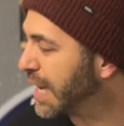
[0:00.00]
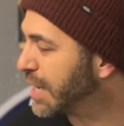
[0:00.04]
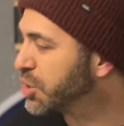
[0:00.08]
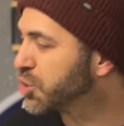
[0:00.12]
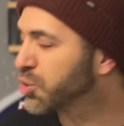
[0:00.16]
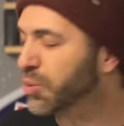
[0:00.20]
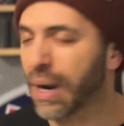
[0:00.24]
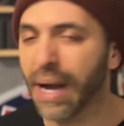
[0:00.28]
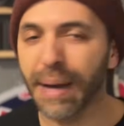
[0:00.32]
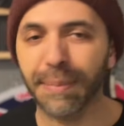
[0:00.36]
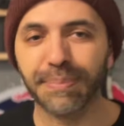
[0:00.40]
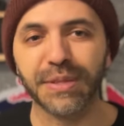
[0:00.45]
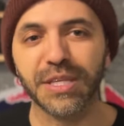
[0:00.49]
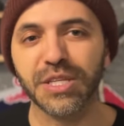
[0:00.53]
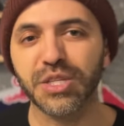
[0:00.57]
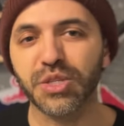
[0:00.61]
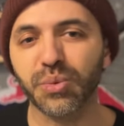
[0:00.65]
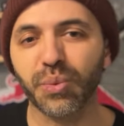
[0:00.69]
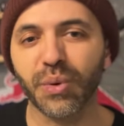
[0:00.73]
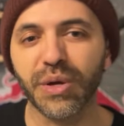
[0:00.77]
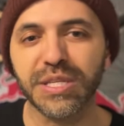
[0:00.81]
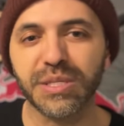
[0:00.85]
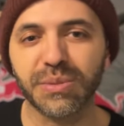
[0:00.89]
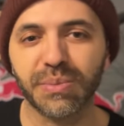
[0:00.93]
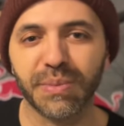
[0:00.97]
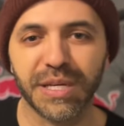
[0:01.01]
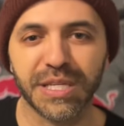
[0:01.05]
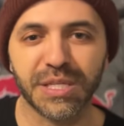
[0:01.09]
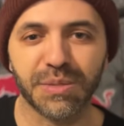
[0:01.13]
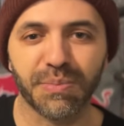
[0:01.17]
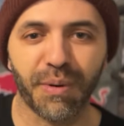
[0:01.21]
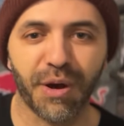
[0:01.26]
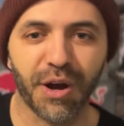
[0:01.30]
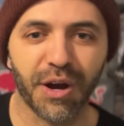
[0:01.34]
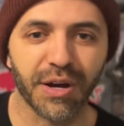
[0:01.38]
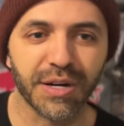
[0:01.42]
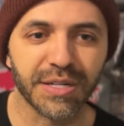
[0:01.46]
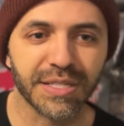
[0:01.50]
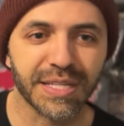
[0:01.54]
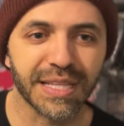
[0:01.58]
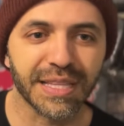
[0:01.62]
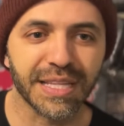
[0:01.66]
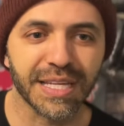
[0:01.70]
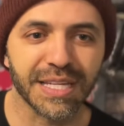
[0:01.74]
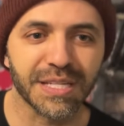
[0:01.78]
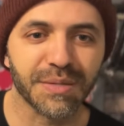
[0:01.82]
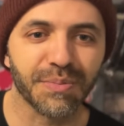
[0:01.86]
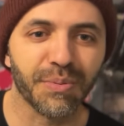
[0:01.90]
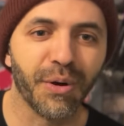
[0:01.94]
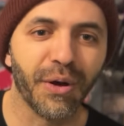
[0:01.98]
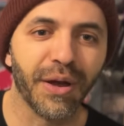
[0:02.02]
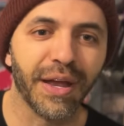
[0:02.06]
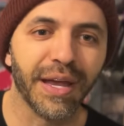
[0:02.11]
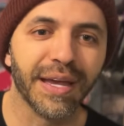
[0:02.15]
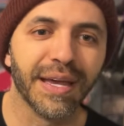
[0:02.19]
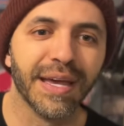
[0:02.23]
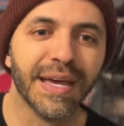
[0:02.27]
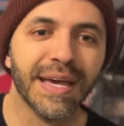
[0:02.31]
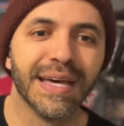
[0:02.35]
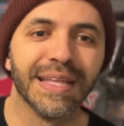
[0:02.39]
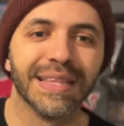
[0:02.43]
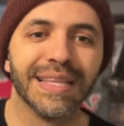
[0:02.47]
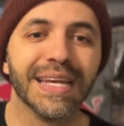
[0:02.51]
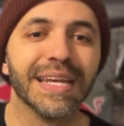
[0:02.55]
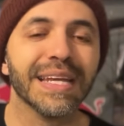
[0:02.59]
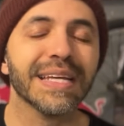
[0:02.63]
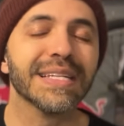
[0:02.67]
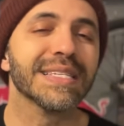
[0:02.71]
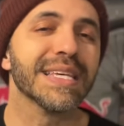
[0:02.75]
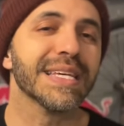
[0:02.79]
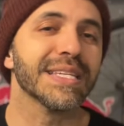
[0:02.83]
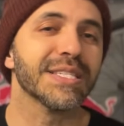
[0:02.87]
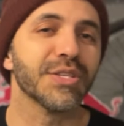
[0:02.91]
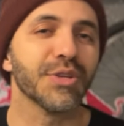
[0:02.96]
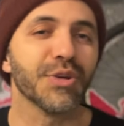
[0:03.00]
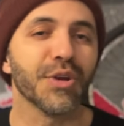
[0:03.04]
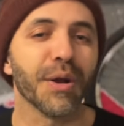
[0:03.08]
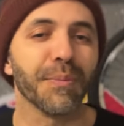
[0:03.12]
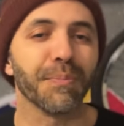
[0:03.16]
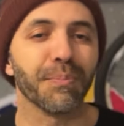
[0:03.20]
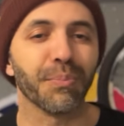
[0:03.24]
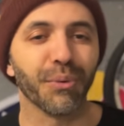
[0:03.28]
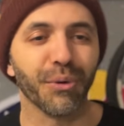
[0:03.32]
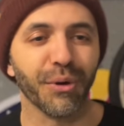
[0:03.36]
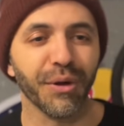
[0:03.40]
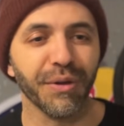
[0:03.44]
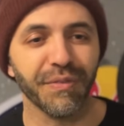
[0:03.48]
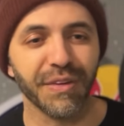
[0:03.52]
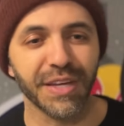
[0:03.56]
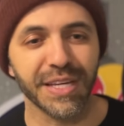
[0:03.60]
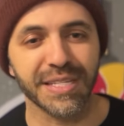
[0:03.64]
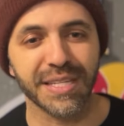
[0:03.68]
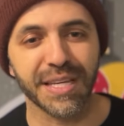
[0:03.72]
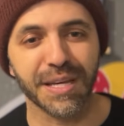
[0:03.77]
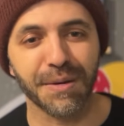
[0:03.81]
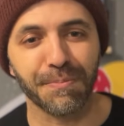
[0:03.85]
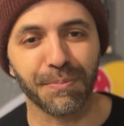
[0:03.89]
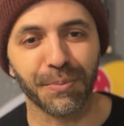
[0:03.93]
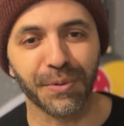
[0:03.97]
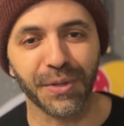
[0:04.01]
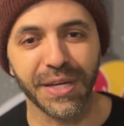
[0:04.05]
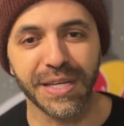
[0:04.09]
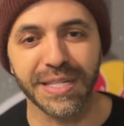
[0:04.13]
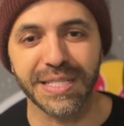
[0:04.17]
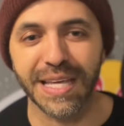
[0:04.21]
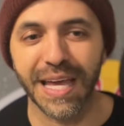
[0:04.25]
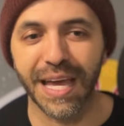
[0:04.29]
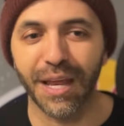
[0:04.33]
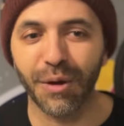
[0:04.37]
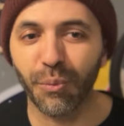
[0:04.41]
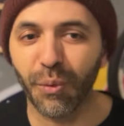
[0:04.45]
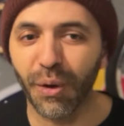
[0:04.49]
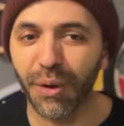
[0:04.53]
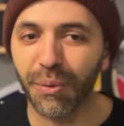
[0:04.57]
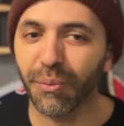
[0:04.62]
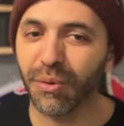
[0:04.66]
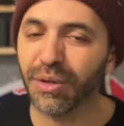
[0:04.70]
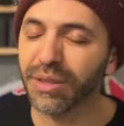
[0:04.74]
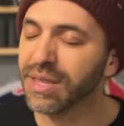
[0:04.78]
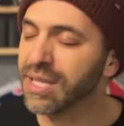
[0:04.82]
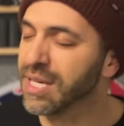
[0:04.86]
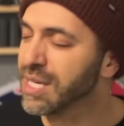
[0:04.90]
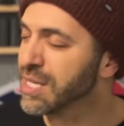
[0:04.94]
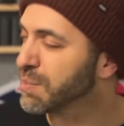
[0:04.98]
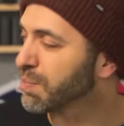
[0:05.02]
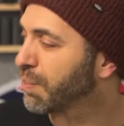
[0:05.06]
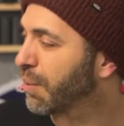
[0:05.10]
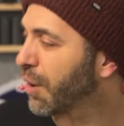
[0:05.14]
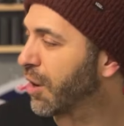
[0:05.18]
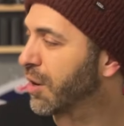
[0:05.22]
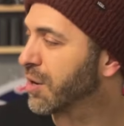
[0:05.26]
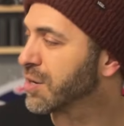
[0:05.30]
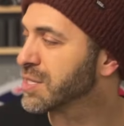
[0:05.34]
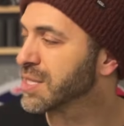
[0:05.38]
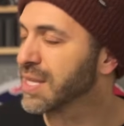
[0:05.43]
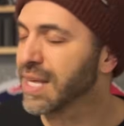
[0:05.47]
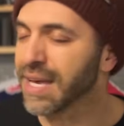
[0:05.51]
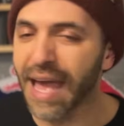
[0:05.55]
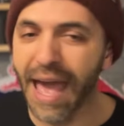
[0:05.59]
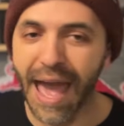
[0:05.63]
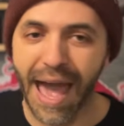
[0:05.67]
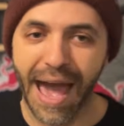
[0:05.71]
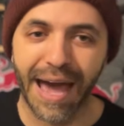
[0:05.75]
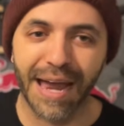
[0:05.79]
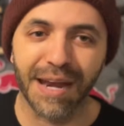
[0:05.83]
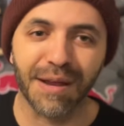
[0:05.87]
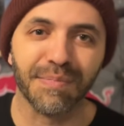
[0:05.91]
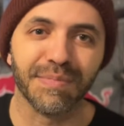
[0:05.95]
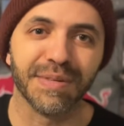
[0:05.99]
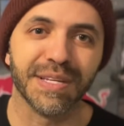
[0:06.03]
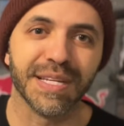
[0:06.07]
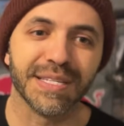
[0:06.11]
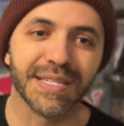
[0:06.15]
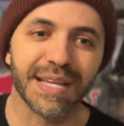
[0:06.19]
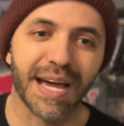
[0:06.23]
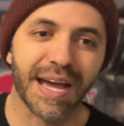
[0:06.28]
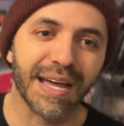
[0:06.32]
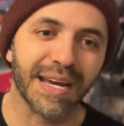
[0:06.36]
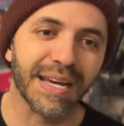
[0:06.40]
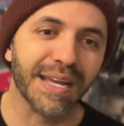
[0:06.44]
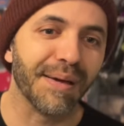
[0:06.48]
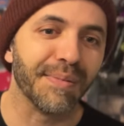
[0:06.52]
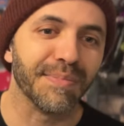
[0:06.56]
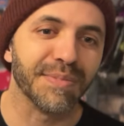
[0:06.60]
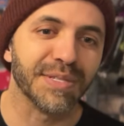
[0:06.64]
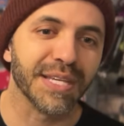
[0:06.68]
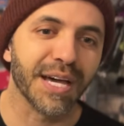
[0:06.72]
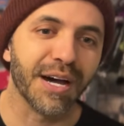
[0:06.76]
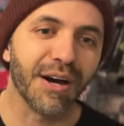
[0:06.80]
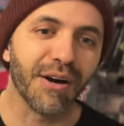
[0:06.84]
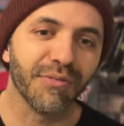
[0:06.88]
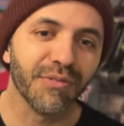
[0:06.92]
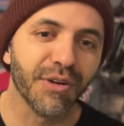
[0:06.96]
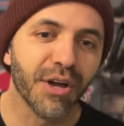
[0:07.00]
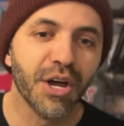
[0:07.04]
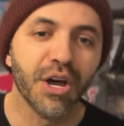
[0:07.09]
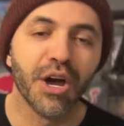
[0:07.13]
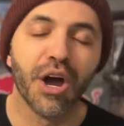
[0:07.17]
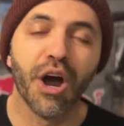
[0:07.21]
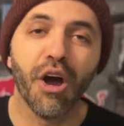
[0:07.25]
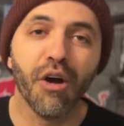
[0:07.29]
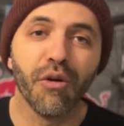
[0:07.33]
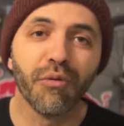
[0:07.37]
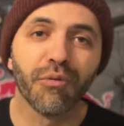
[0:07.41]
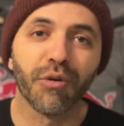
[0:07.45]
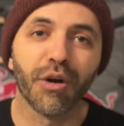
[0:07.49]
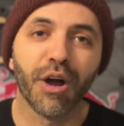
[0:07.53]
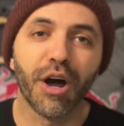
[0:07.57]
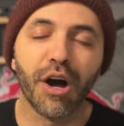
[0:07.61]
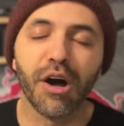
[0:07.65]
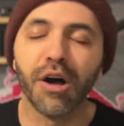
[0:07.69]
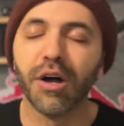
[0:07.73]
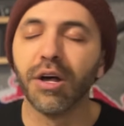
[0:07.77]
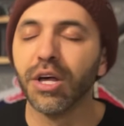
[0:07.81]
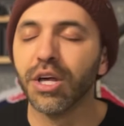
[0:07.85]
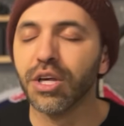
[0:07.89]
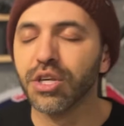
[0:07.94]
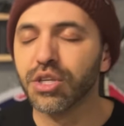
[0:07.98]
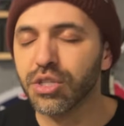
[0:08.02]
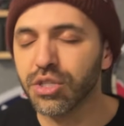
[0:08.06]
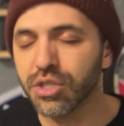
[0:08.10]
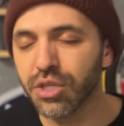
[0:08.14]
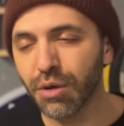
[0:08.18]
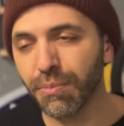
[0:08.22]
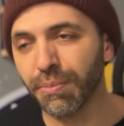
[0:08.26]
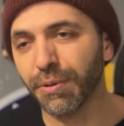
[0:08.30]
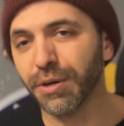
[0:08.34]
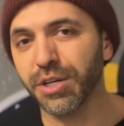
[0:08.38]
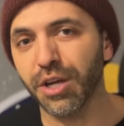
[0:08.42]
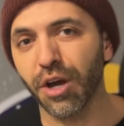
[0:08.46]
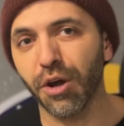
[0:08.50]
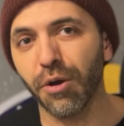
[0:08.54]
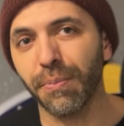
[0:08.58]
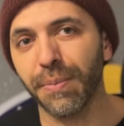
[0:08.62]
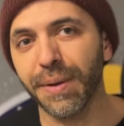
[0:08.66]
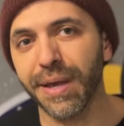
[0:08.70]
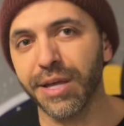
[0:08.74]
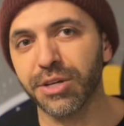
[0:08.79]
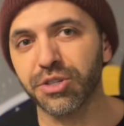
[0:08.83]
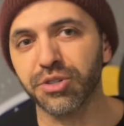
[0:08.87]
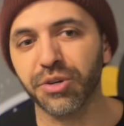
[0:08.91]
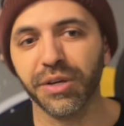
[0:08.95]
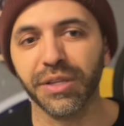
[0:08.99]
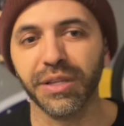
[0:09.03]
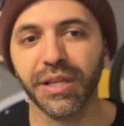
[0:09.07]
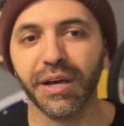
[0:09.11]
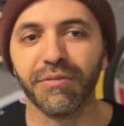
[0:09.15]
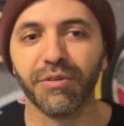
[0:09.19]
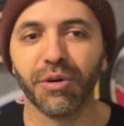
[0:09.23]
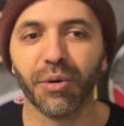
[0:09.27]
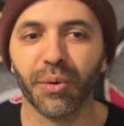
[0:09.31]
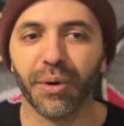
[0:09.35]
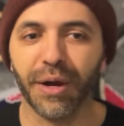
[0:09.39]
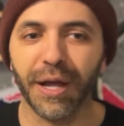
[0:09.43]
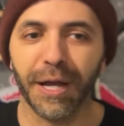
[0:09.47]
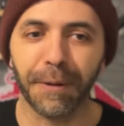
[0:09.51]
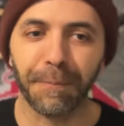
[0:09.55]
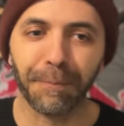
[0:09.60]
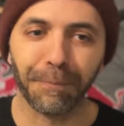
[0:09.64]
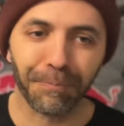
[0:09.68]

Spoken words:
dropped the Swiss Miss bars at this point that existed on previous completes and went with these bars that Adam designed himself. Overall, super dope entry-level rig.